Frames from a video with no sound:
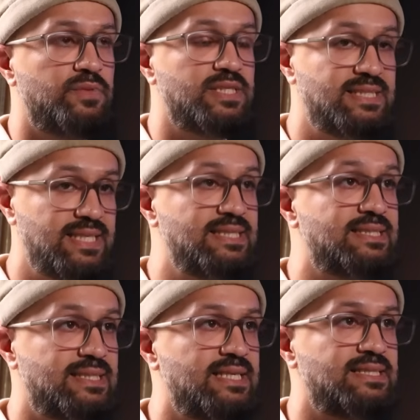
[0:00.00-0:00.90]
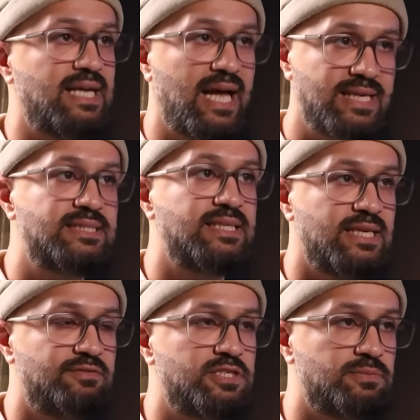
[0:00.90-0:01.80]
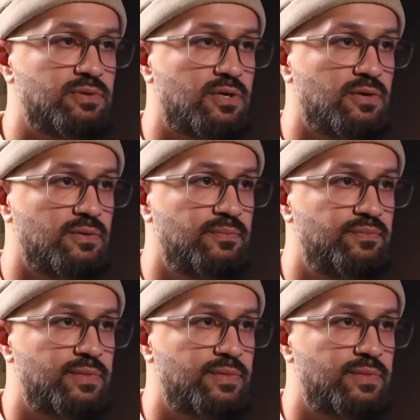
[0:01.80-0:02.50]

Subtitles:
sees this as the inevitable goal,